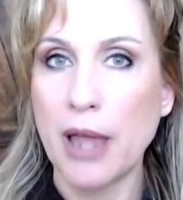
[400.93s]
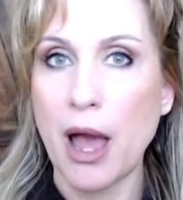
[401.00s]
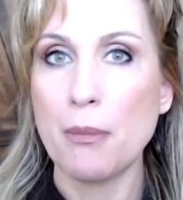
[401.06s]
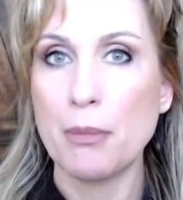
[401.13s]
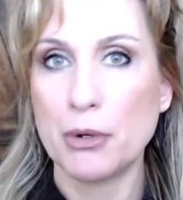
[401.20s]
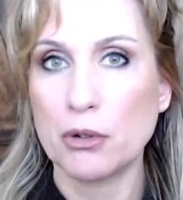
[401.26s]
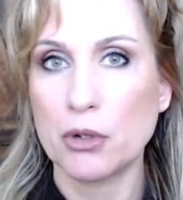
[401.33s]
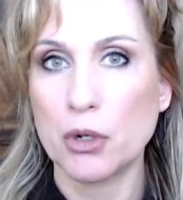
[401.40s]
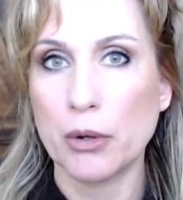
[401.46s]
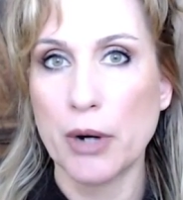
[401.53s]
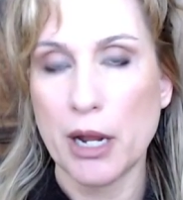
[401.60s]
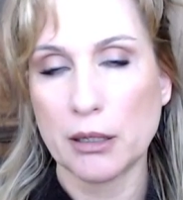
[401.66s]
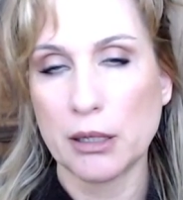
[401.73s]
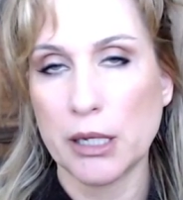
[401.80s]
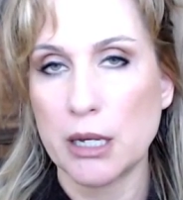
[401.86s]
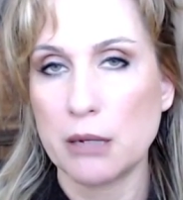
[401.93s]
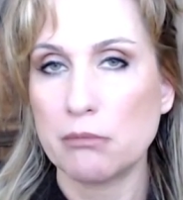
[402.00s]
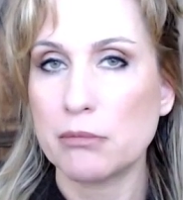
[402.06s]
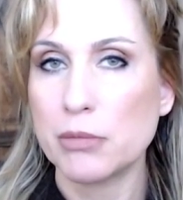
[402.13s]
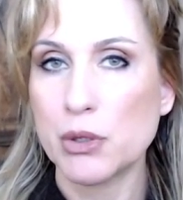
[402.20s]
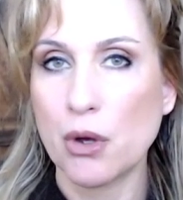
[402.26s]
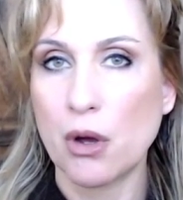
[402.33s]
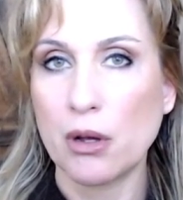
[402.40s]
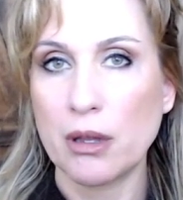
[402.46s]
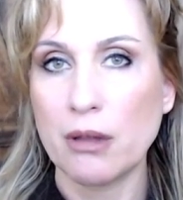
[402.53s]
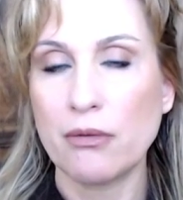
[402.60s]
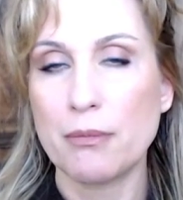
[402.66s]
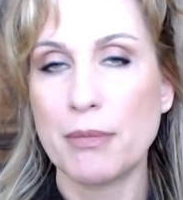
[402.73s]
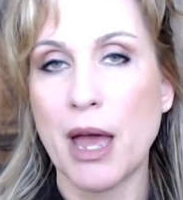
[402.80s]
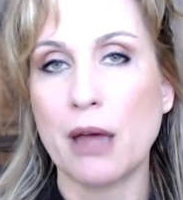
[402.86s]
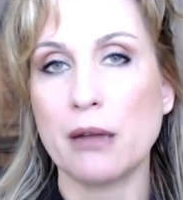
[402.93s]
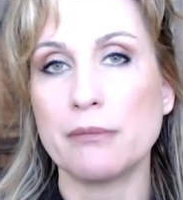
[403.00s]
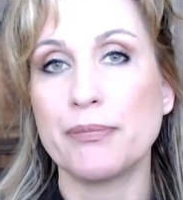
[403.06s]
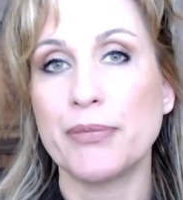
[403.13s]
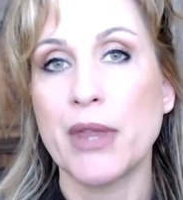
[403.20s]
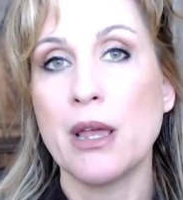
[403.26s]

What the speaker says: Capitol correctly, so I'll give him that.